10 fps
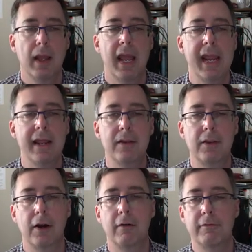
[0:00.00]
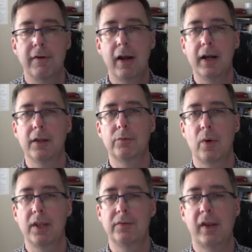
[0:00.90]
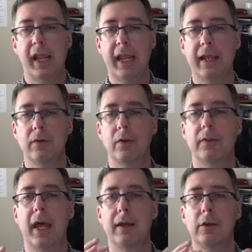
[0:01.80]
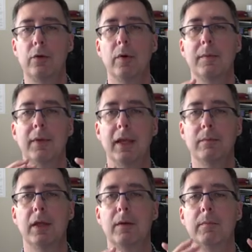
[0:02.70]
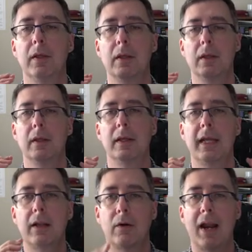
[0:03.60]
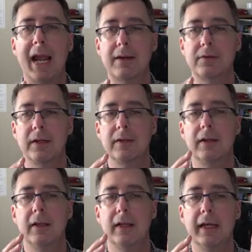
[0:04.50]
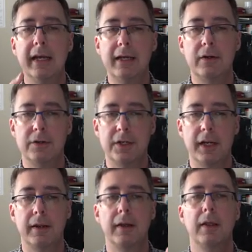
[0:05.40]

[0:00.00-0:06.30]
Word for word: And there are various ways to handle that QMMM interaction energy.